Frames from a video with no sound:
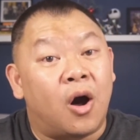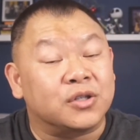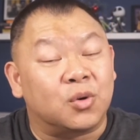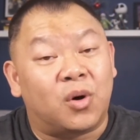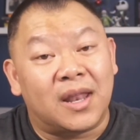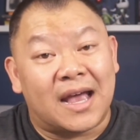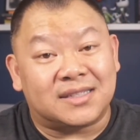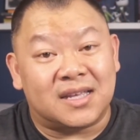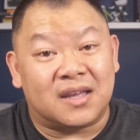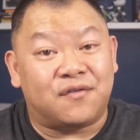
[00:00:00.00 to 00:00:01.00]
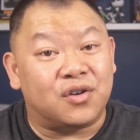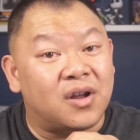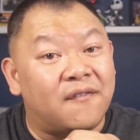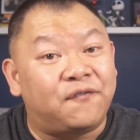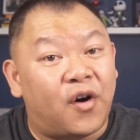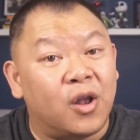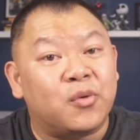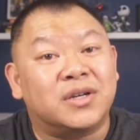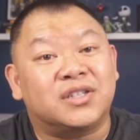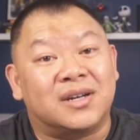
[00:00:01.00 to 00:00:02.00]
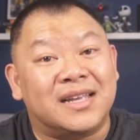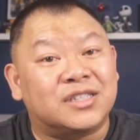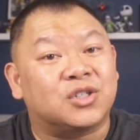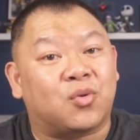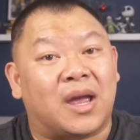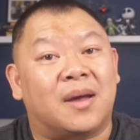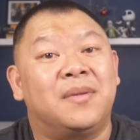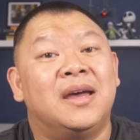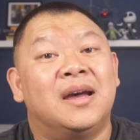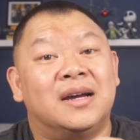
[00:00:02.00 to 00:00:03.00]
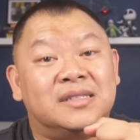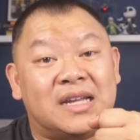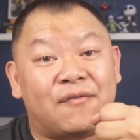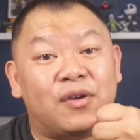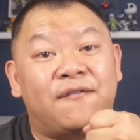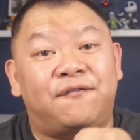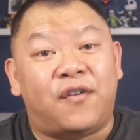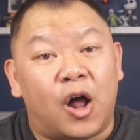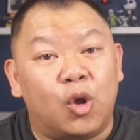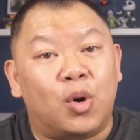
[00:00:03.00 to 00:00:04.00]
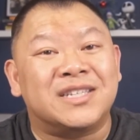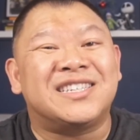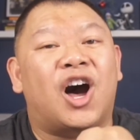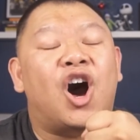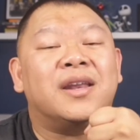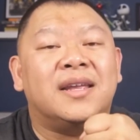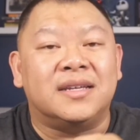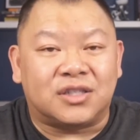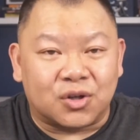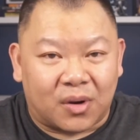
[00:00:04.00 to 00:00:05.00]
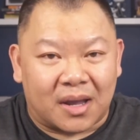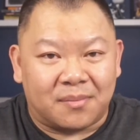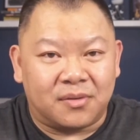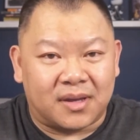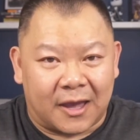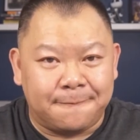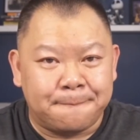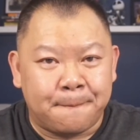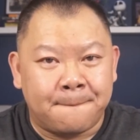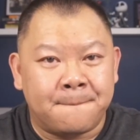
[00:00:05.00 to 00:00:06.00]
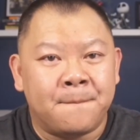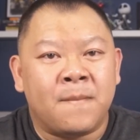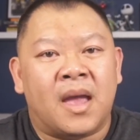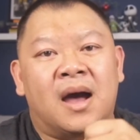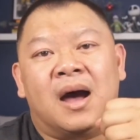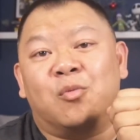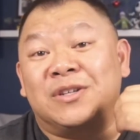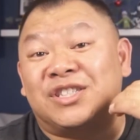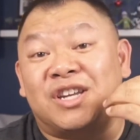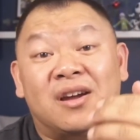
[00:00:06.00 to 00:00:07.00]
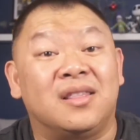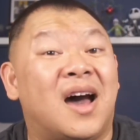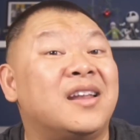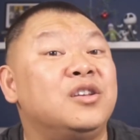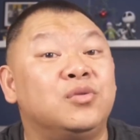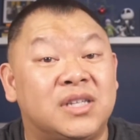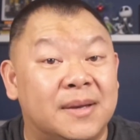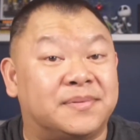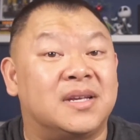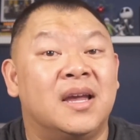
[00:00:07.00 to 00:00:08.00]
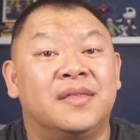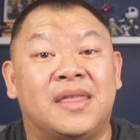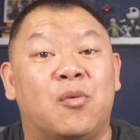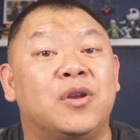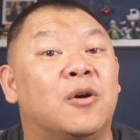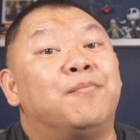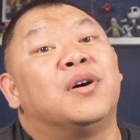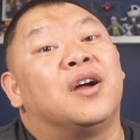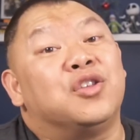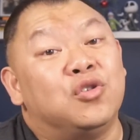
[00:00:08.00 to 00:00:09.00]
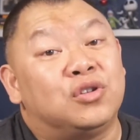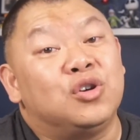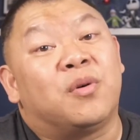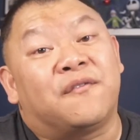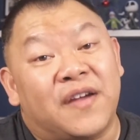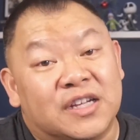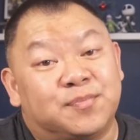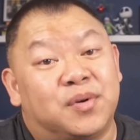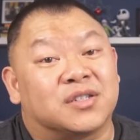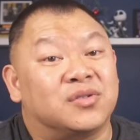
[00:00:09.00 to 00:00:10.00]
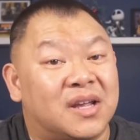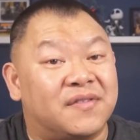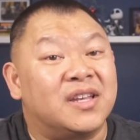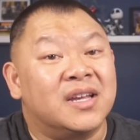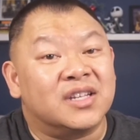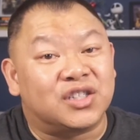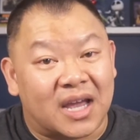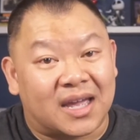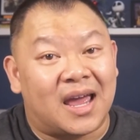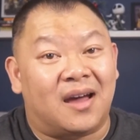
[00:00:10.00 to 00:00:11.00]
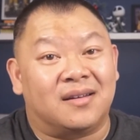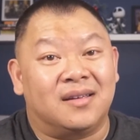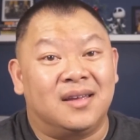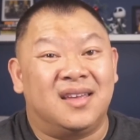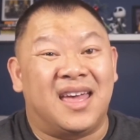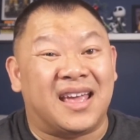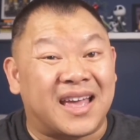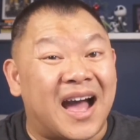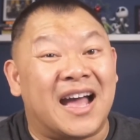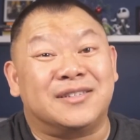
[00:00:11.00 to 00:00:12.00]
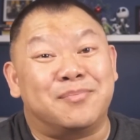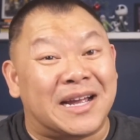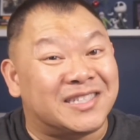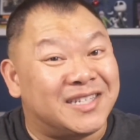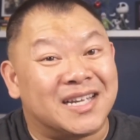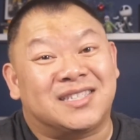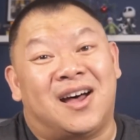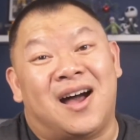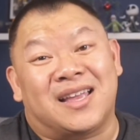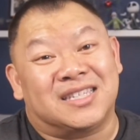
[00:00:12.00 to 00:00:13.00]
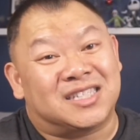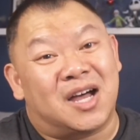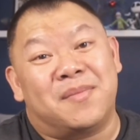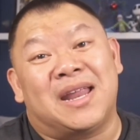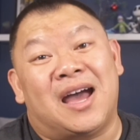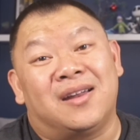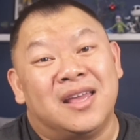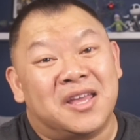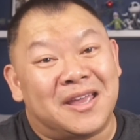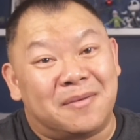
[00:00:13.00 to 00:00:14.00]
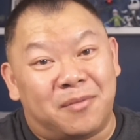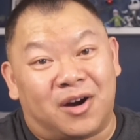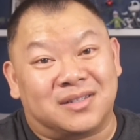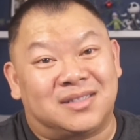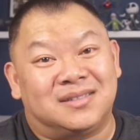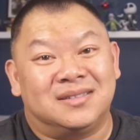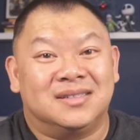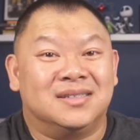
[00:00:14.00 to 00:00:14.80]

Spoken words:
Also, one last thing. If you're not following us on Instagram, definitely follow us on Instagram, okay? We share a lot of new tips that we don't put on YouTube or Facebook, so definitely check it out. And guys, my TikTok is coming out in March.